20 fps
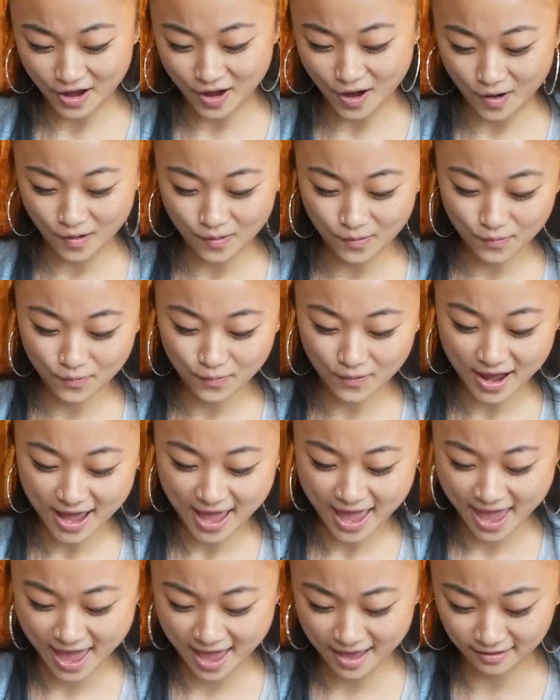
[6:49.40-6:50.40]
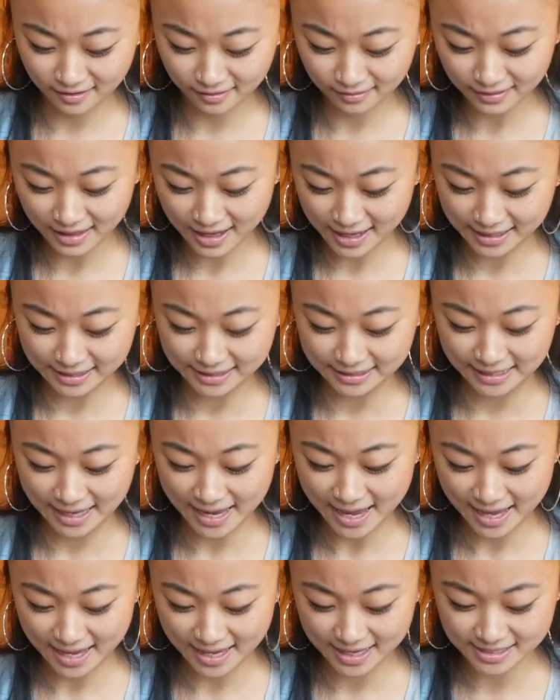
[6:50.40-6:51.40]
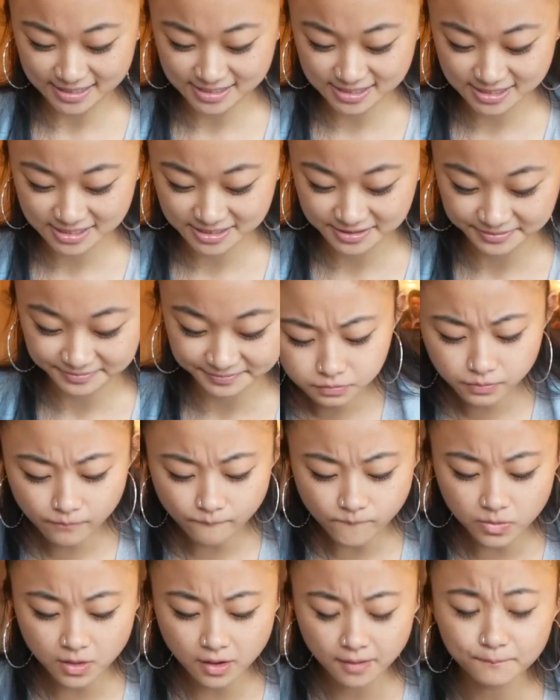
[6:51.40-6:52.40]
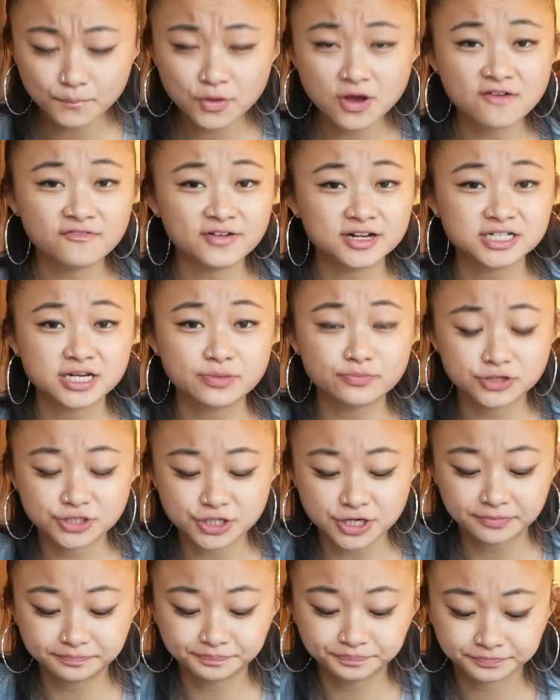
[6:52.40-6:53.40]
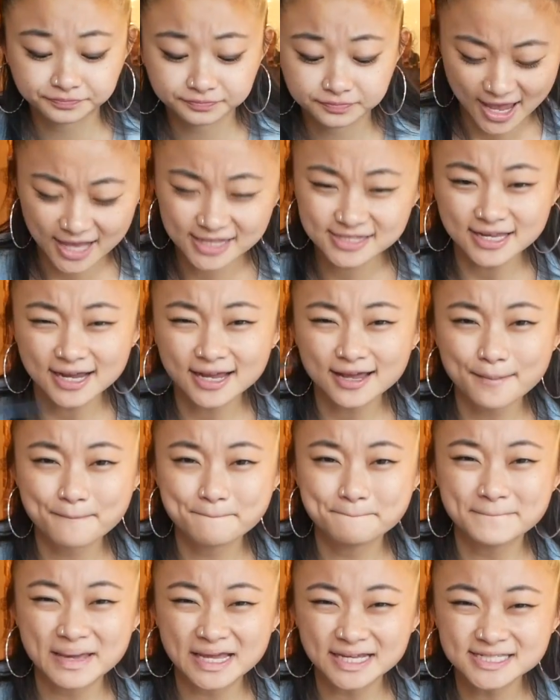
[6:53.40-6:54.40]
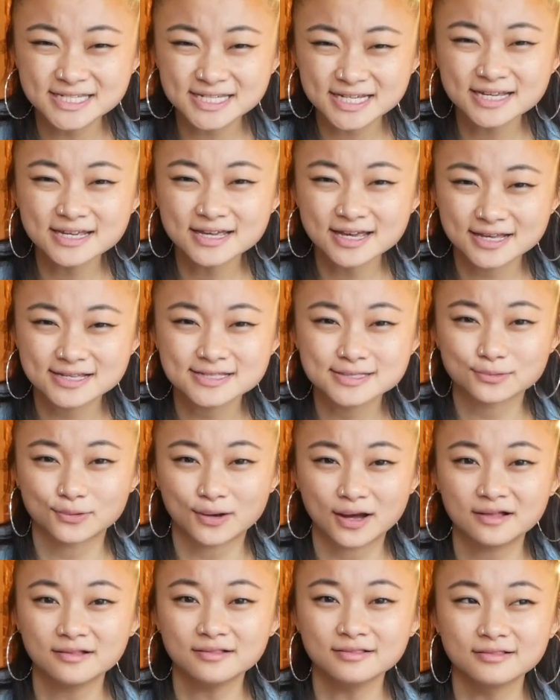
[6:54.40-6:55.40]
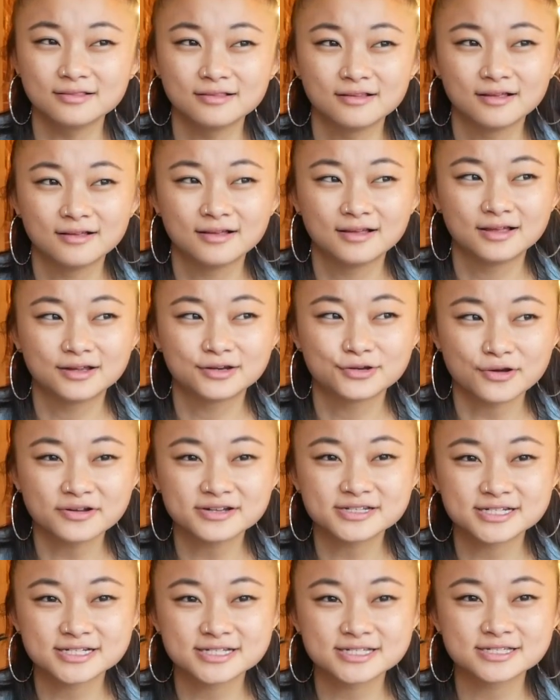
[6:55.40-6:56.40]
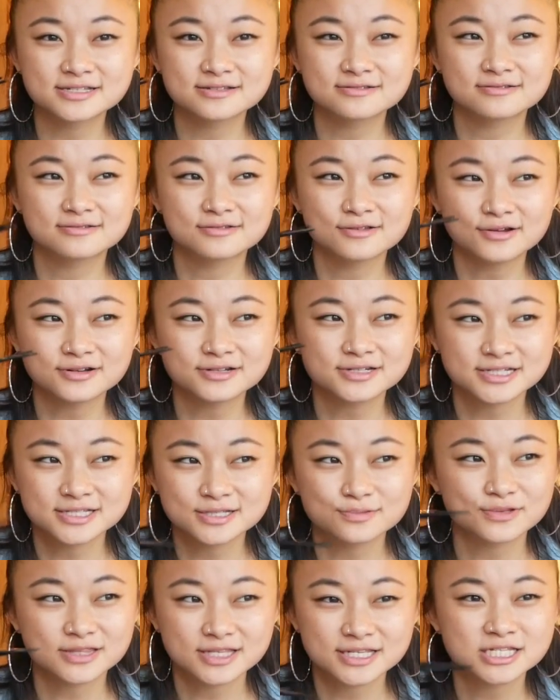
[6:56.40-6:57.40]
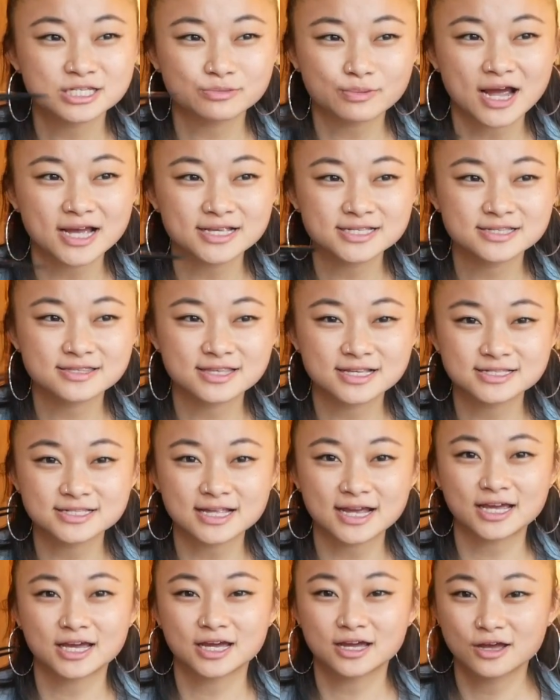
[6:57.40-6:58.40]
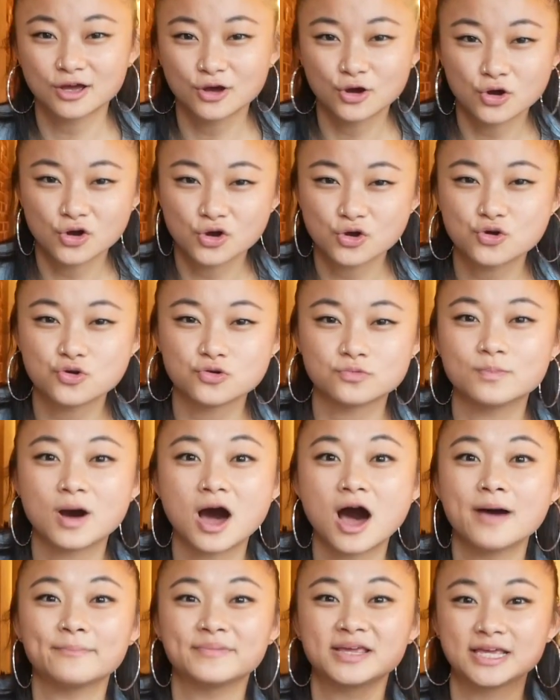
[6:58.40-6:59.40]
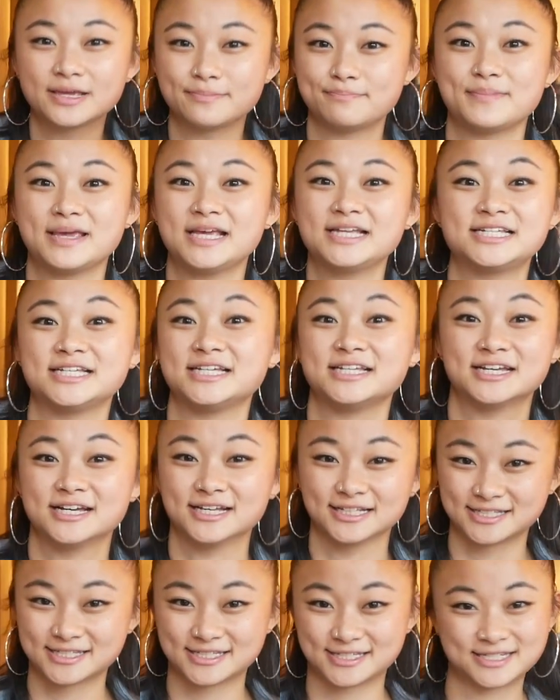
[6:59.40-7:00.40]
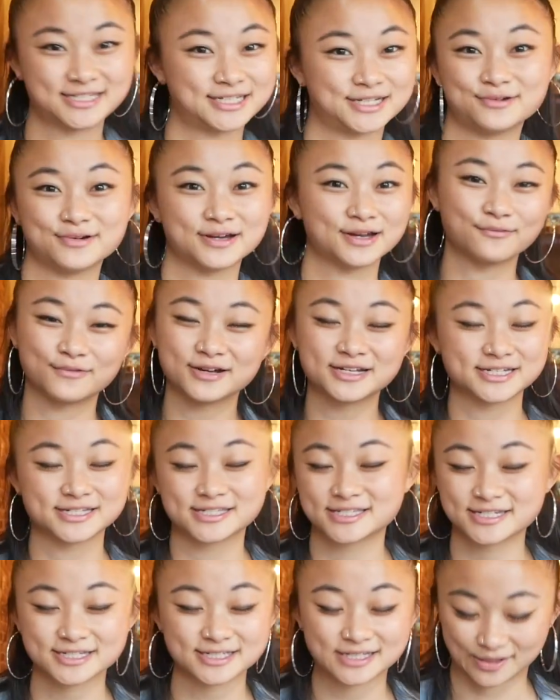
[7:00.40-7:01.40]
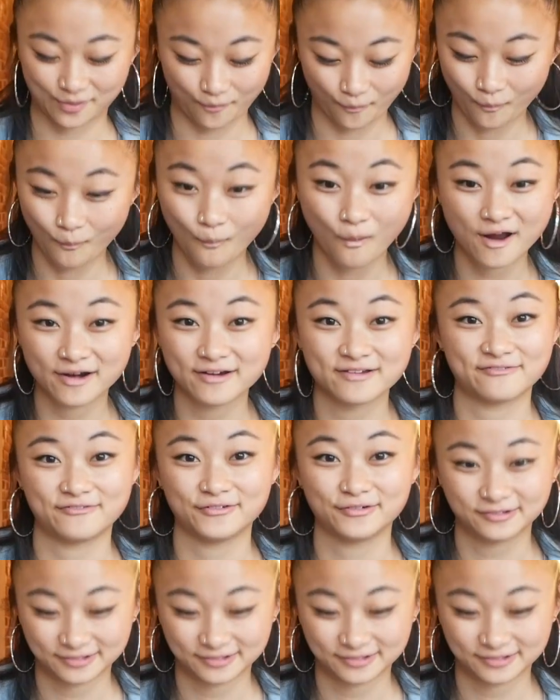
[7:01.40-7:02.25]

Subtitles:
Oh hell yes. Perfect temperature. It's like meaty as well, not just with the spices. There's like a umami meatiness to it, which is just wonderful.